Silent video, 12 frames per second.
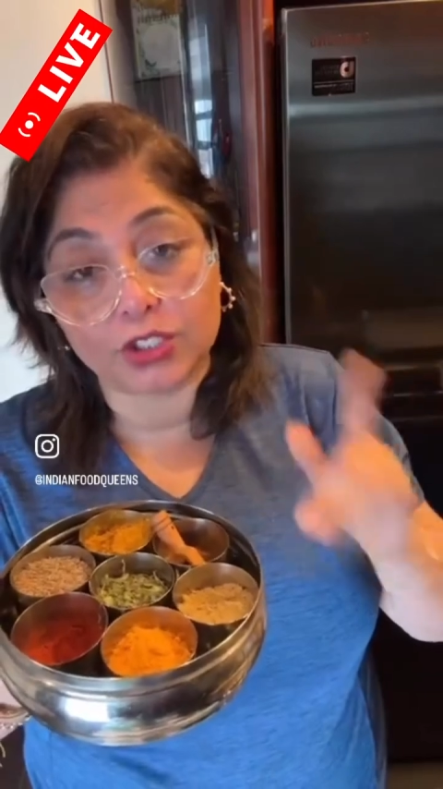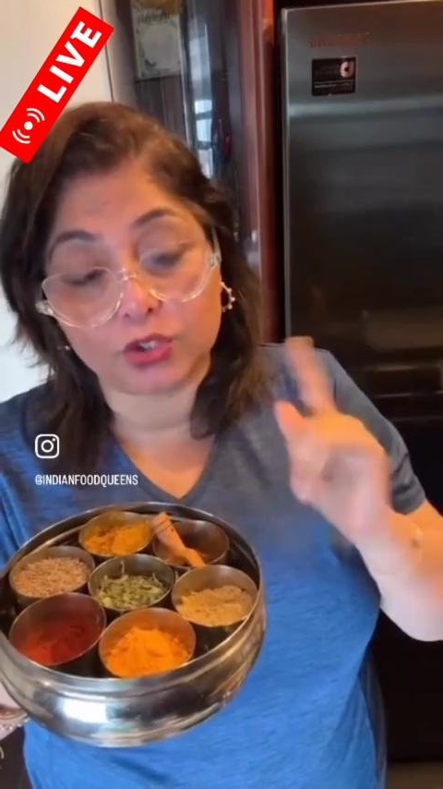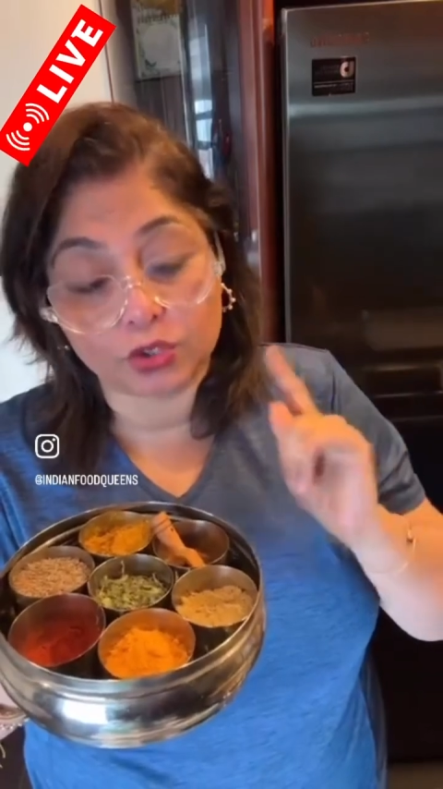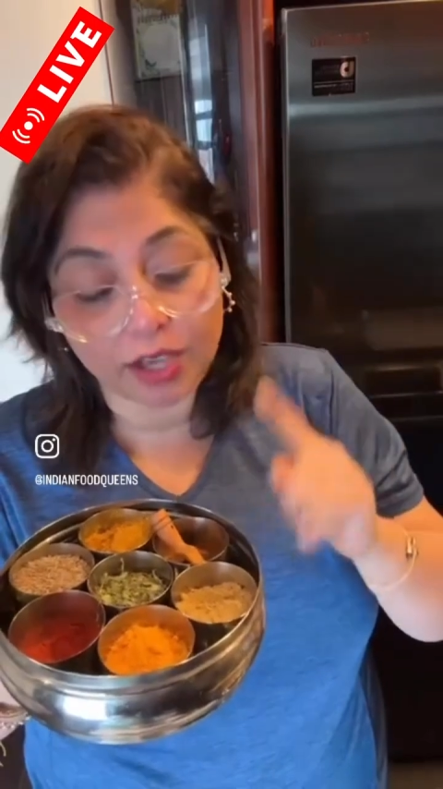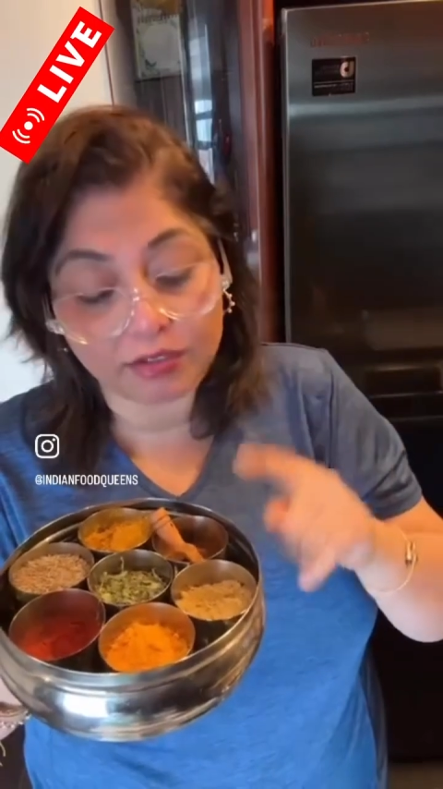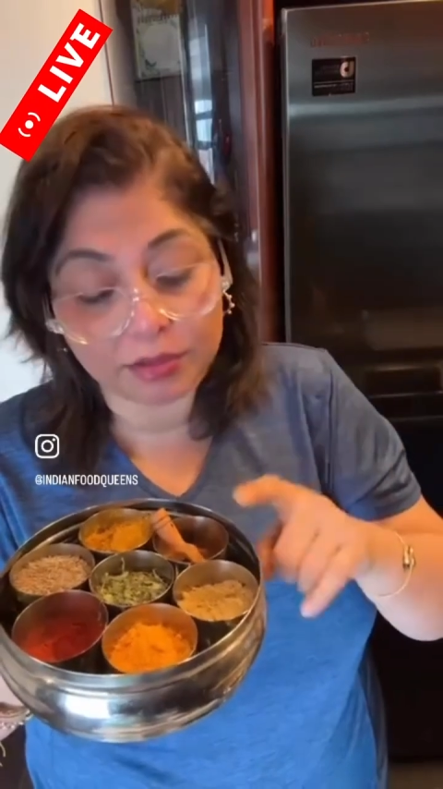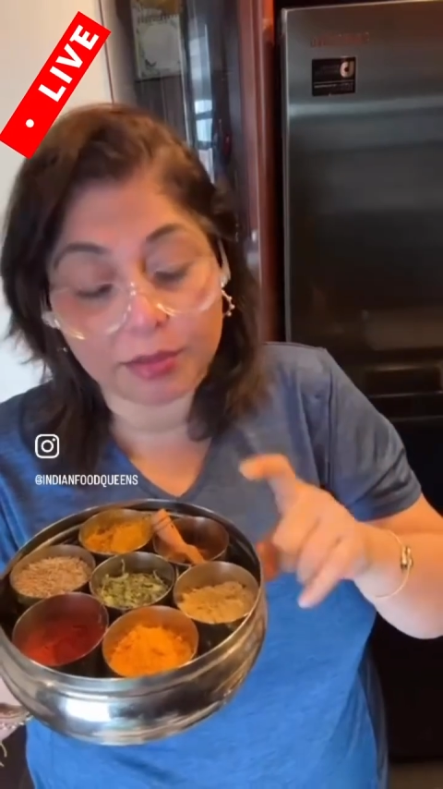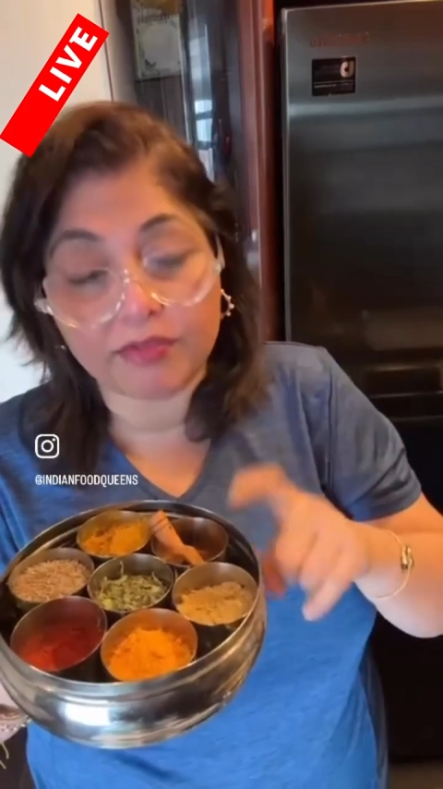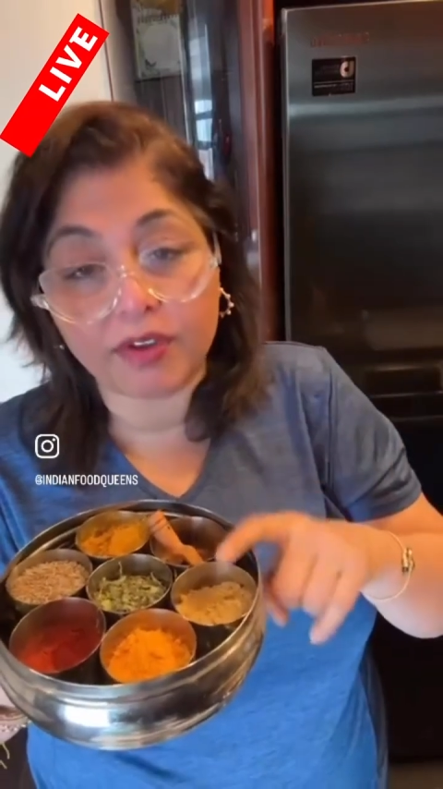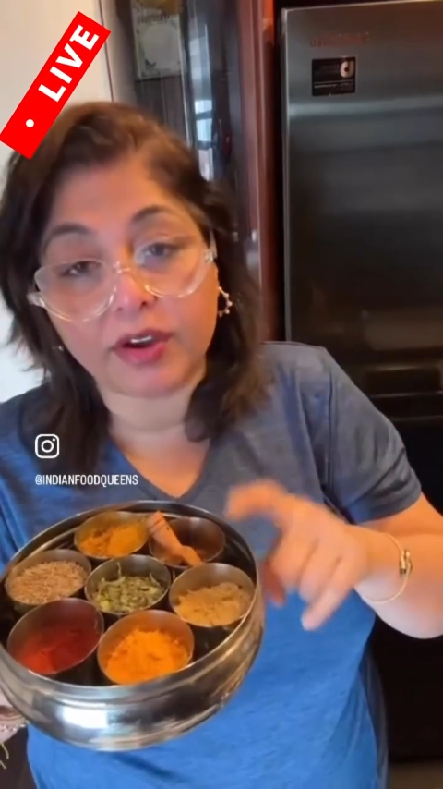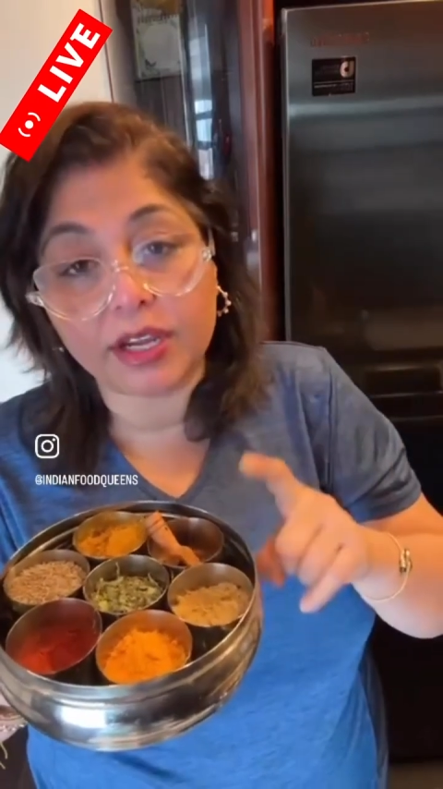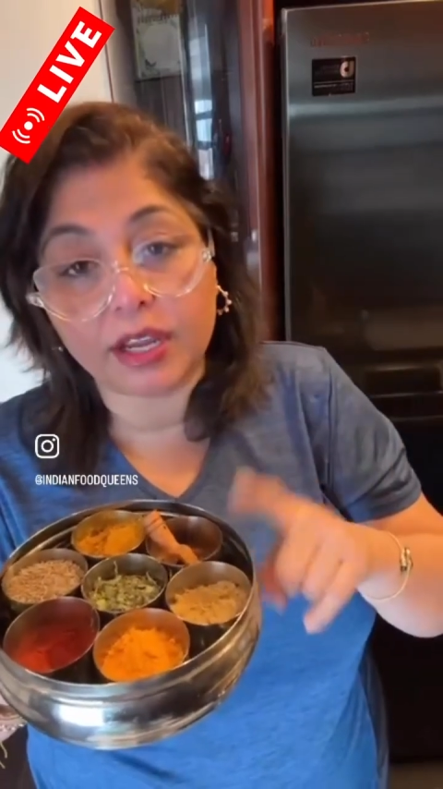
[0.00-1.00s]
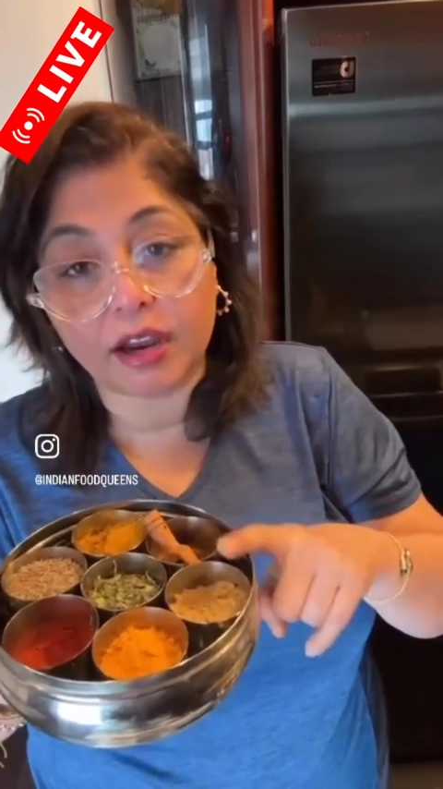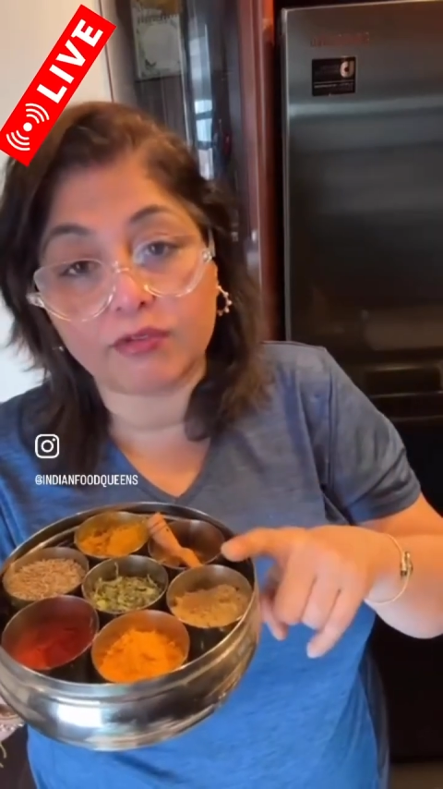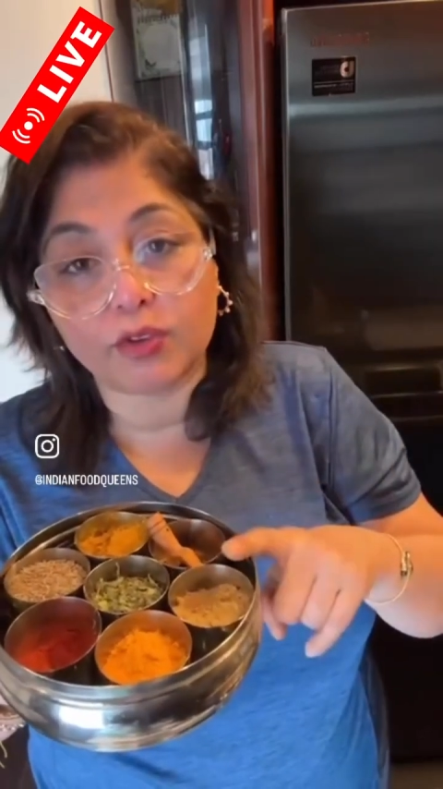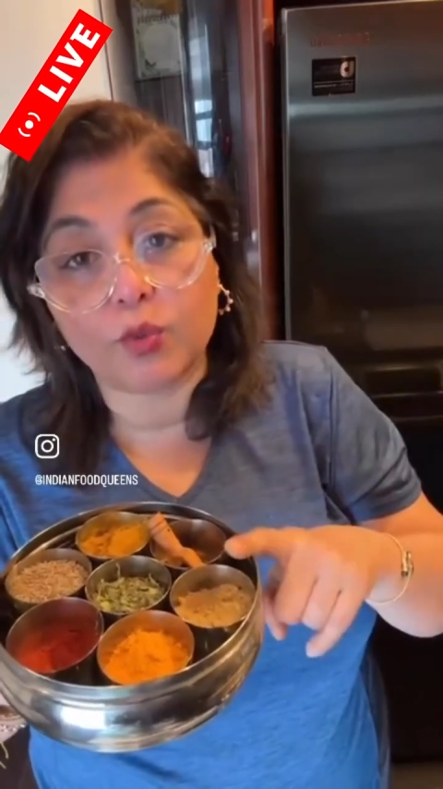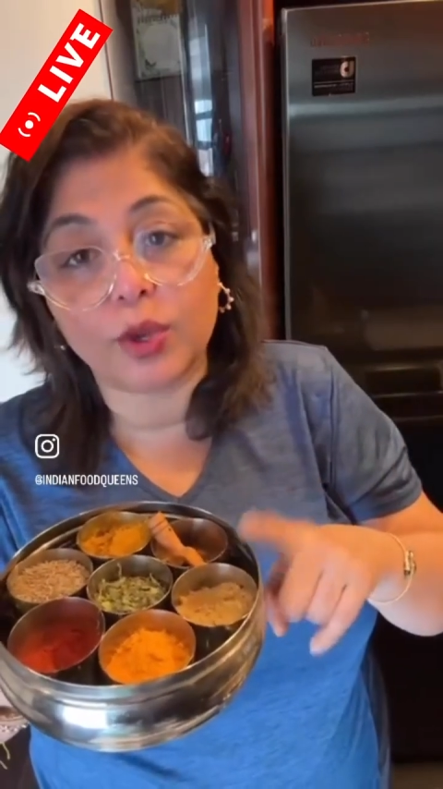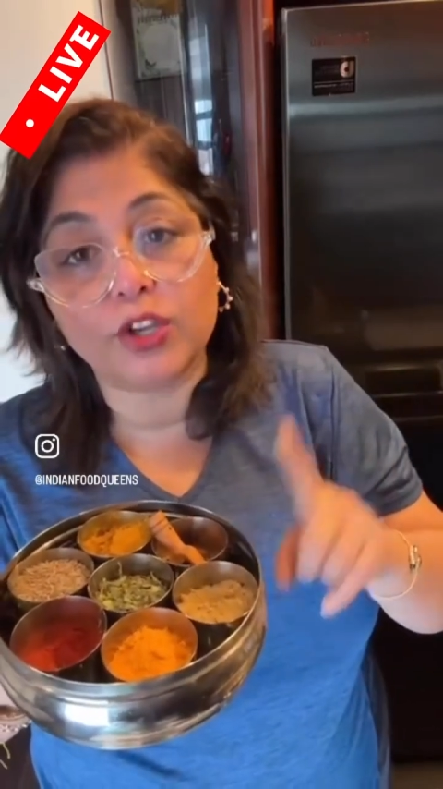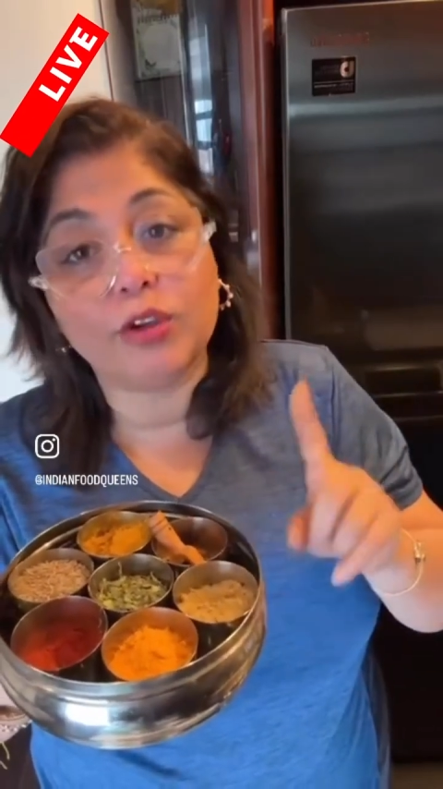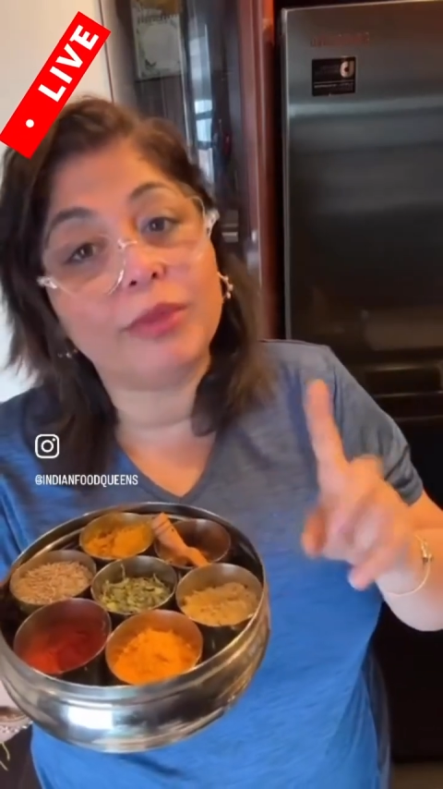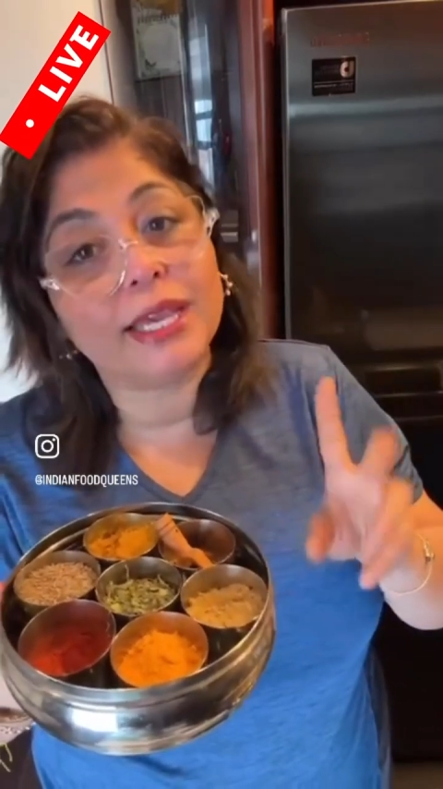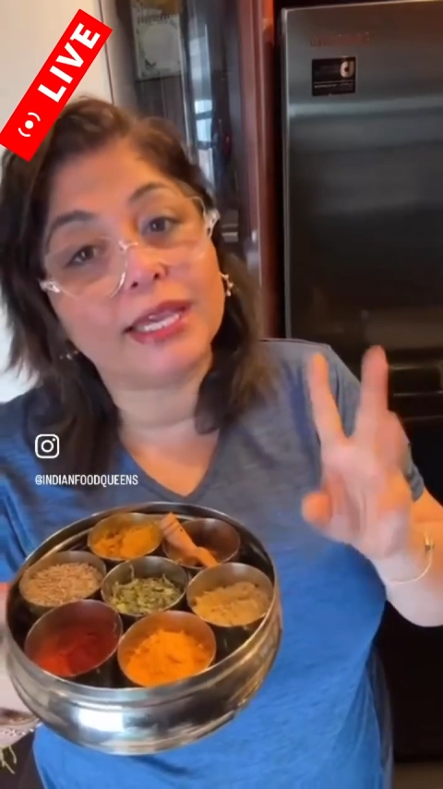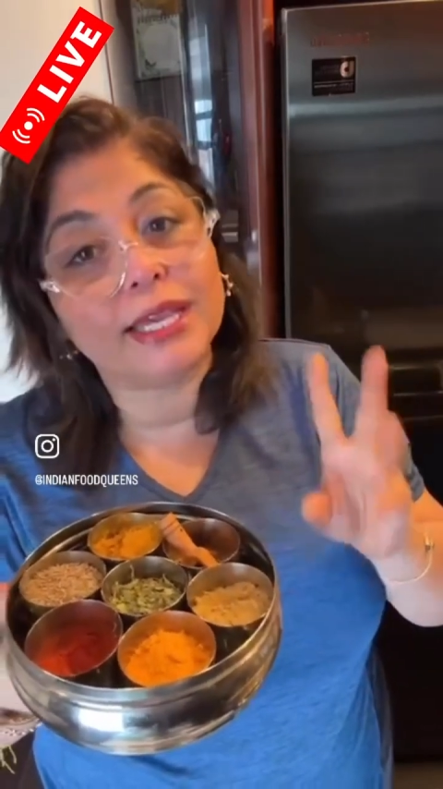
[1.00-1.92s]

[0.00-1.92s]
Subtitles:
So you have to be very careful when you're making.